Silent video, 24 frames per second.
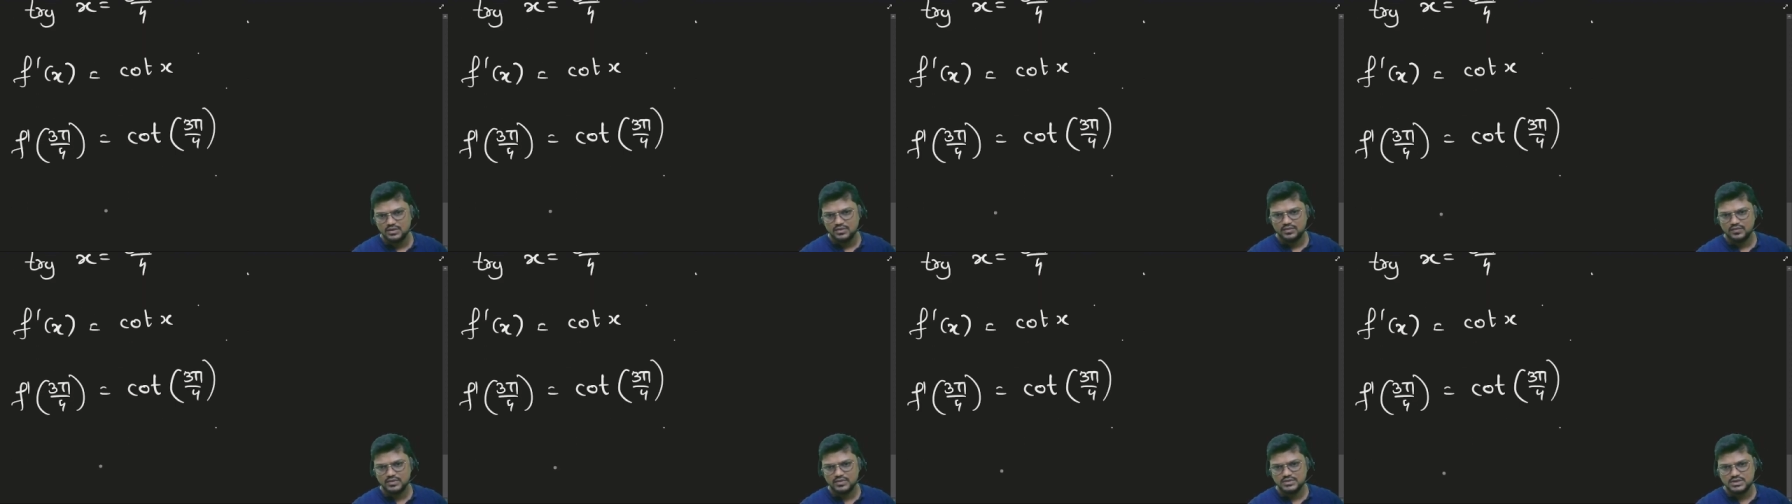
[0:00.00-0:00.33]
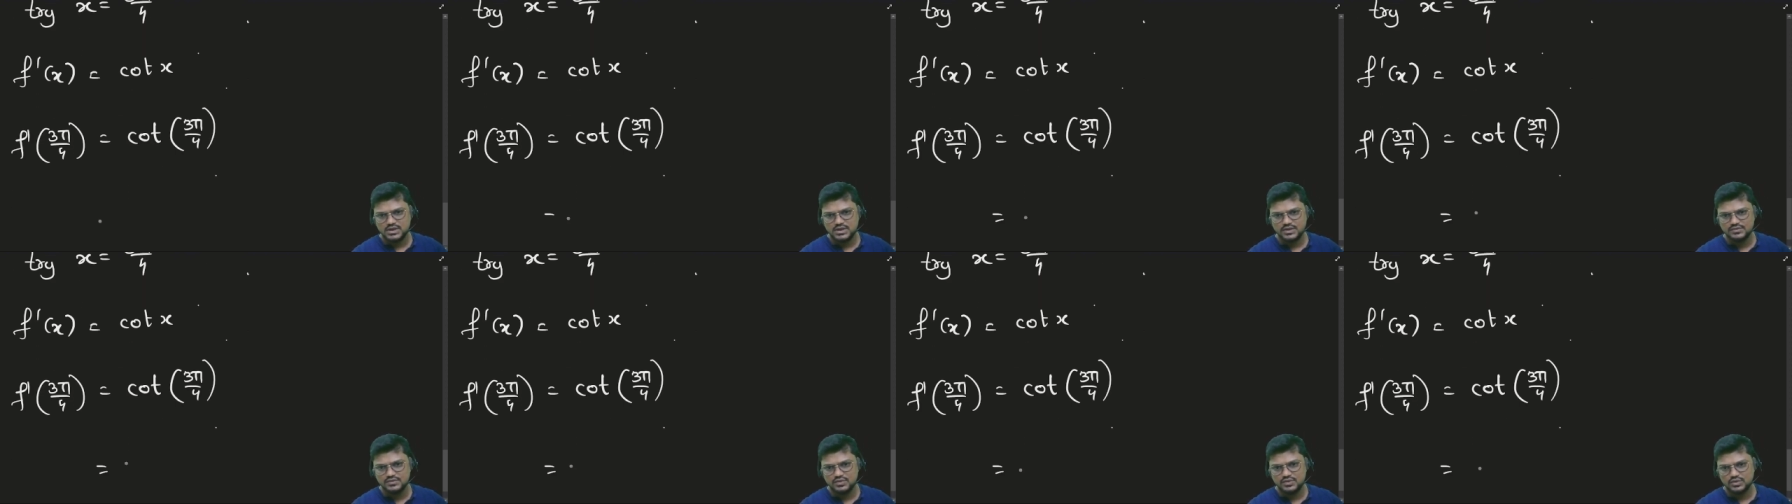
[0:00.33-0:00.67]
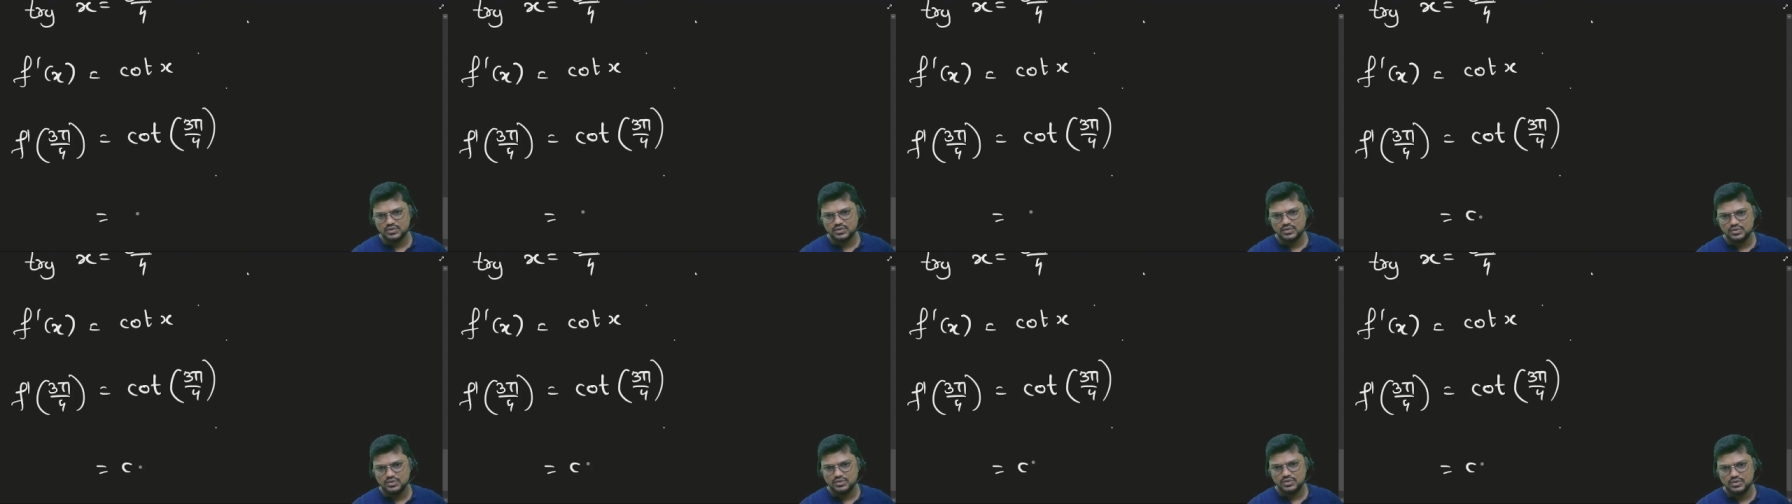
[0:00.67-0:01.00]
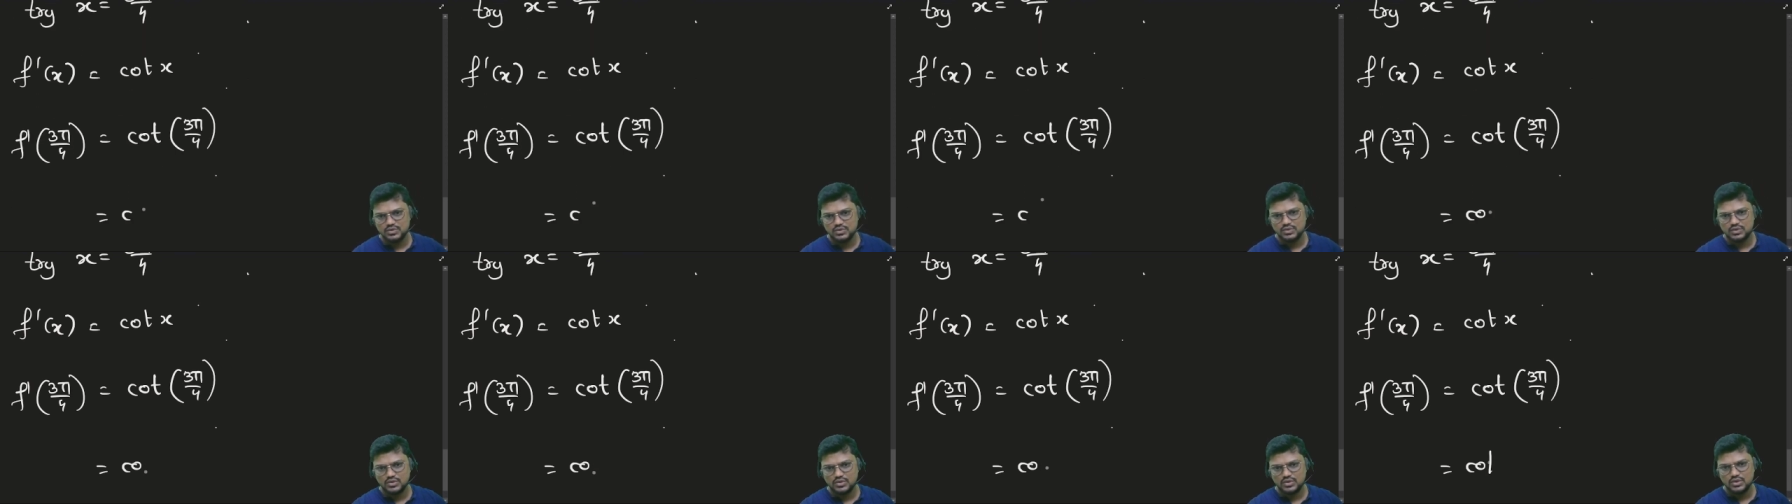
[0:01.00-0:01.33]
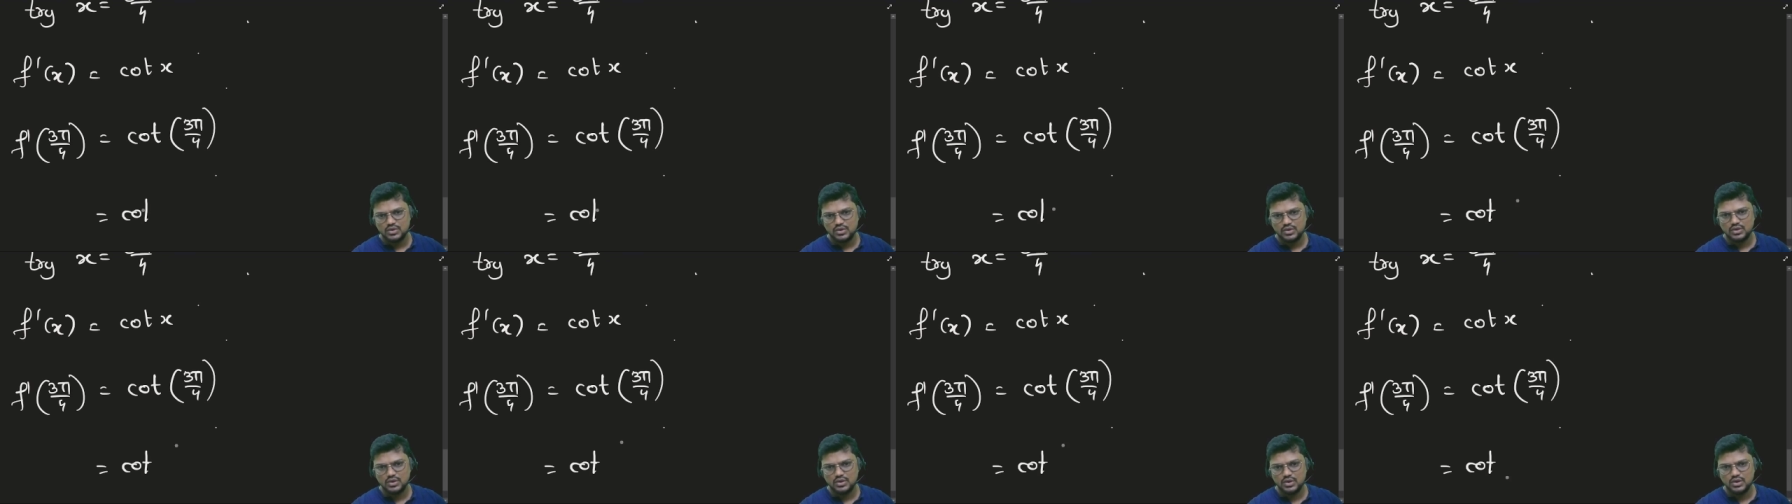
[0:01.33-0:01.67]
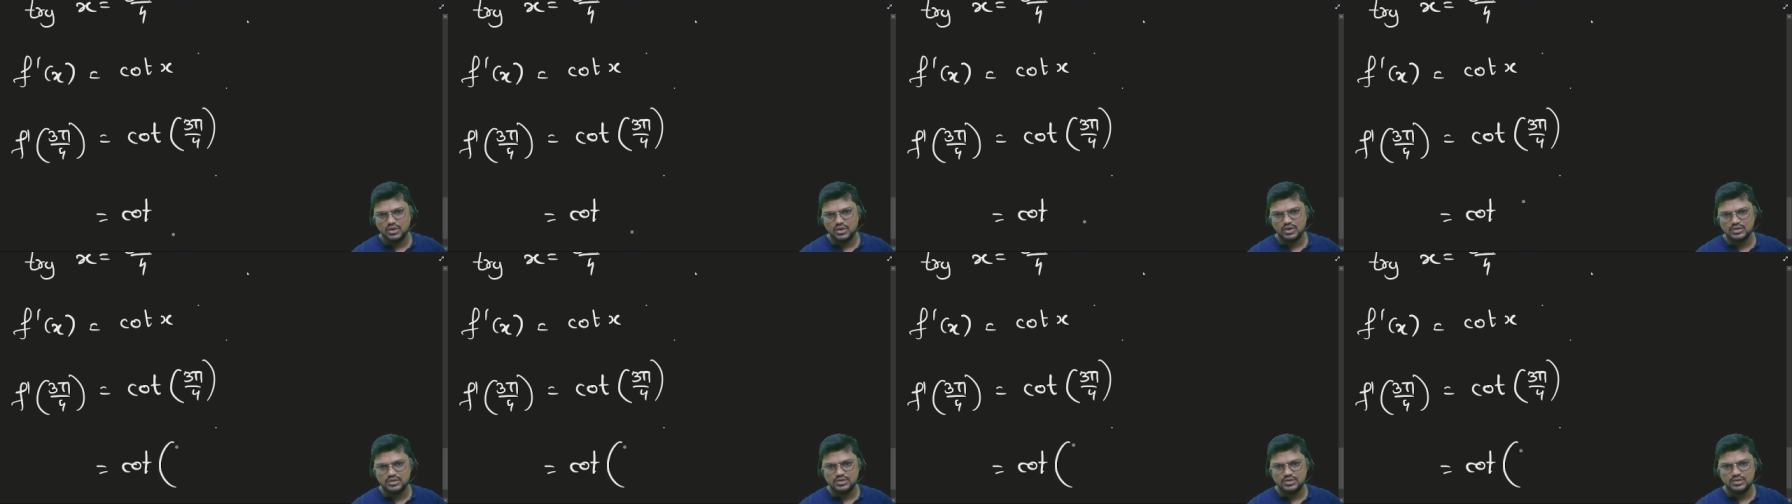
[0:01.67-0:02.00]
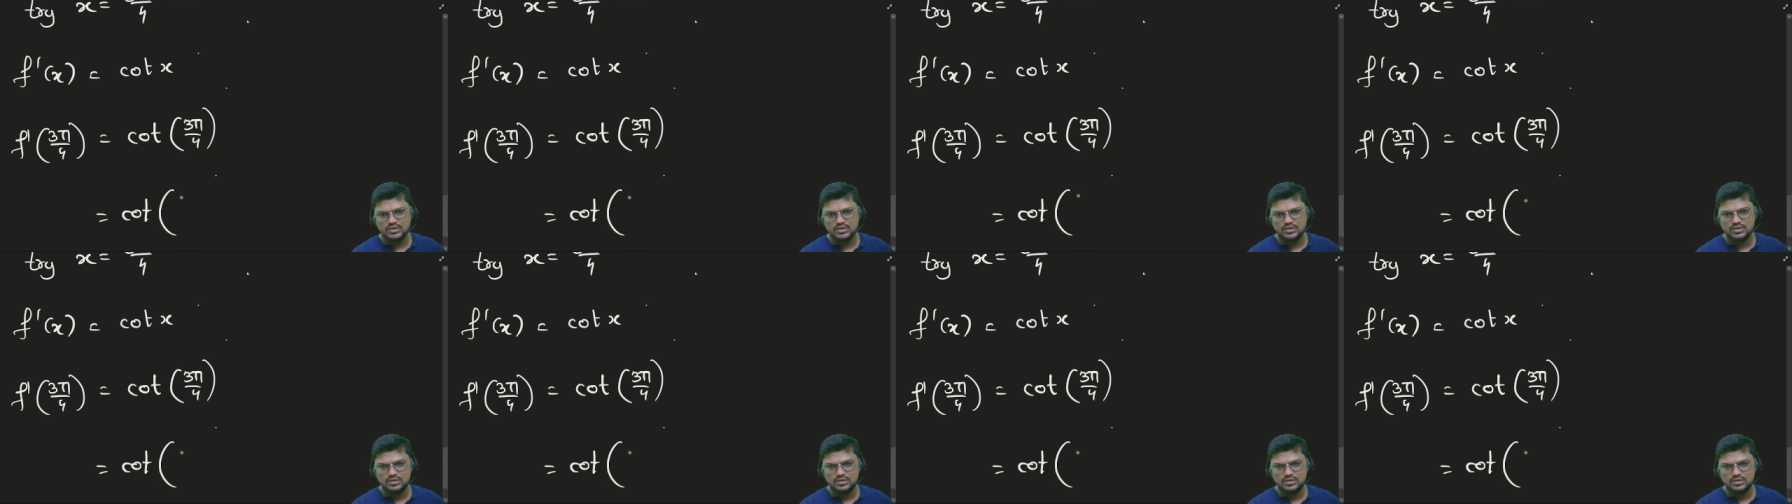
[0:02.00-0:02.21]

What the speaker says: which gives you cot